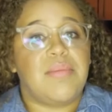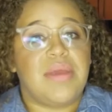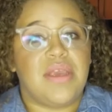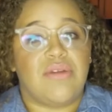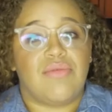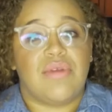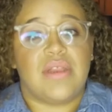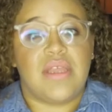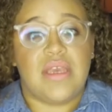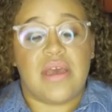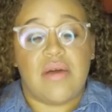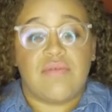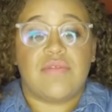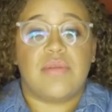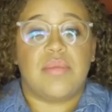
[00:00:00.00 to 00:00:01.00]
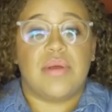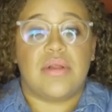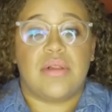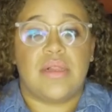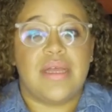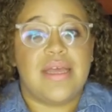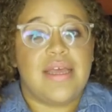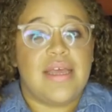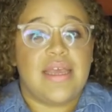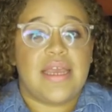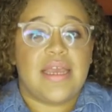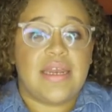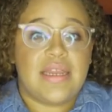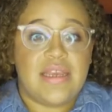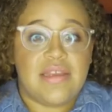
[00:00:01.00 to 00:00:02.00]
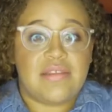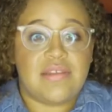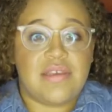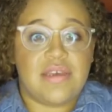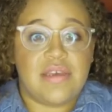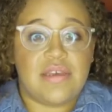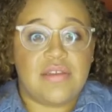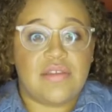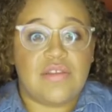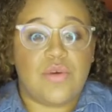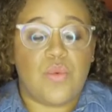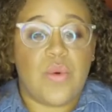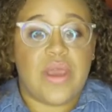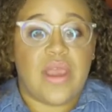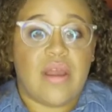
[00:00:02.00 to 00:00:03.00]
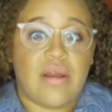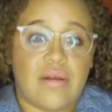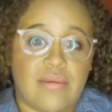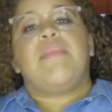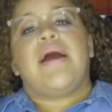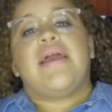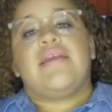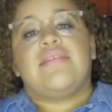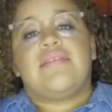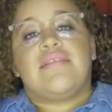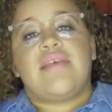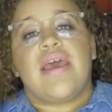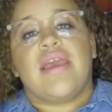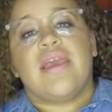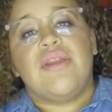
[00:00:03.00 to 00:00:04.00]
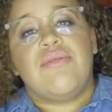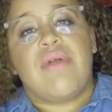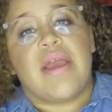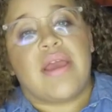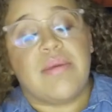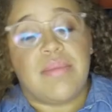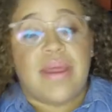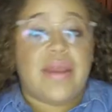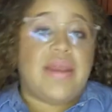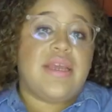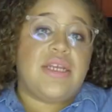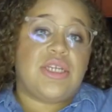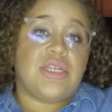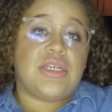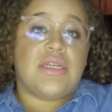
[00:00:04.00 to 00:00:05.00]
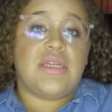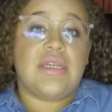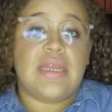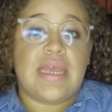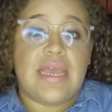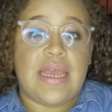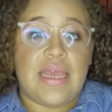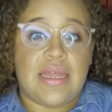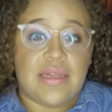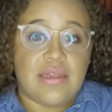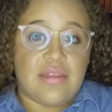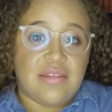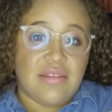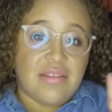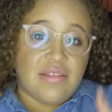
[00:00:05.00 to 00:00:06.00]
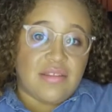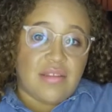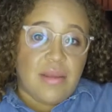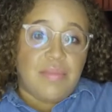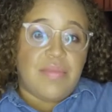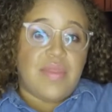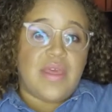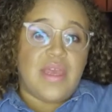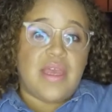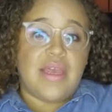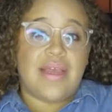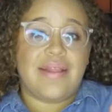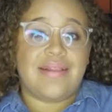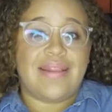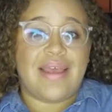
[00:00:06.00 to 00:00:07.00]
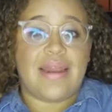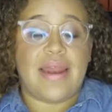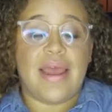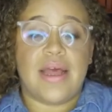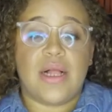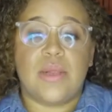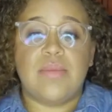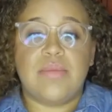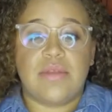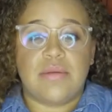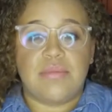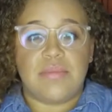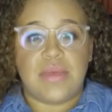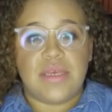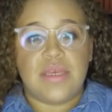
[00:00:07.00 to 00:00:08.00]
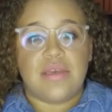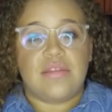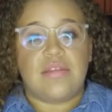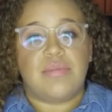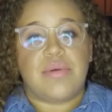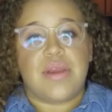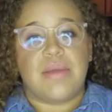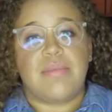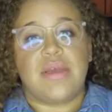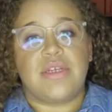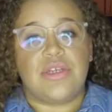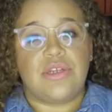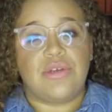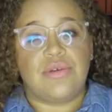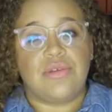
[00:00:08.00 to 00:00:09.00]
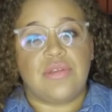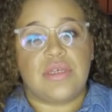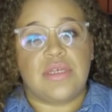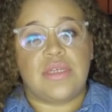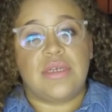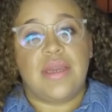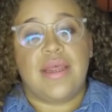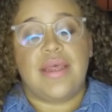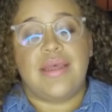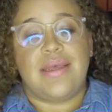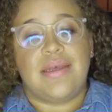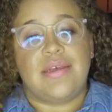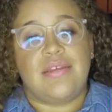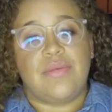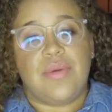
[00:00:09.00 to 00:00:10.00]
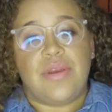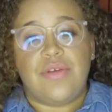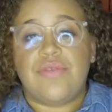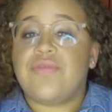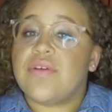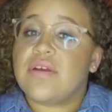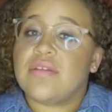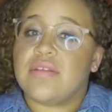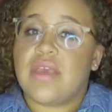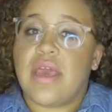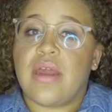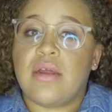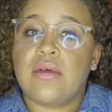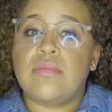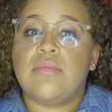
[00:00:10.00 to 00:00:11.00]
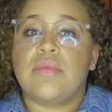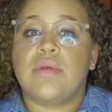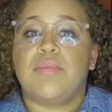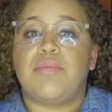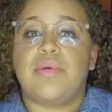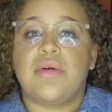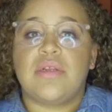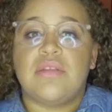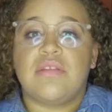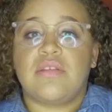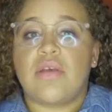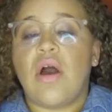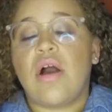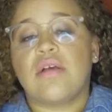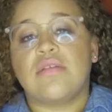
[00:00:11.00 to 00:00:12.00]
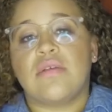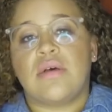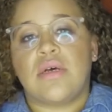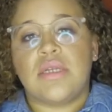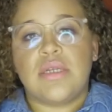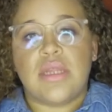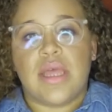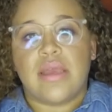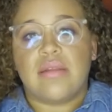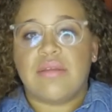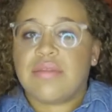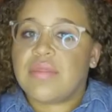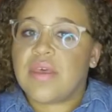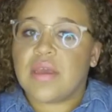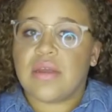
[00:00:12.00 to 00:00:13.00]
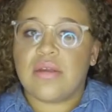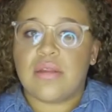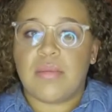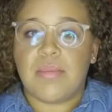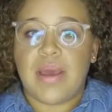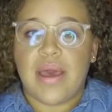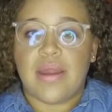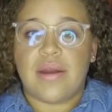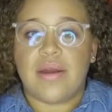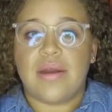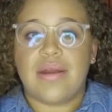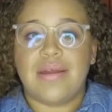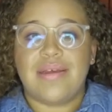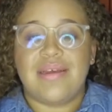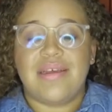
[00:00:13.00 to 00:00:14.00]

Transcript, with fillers: being really comfortable and easy to wear. My second recommendation, and this is something that helped me to break my shoes in, is when you first get them, put socks on, like the thicker the better.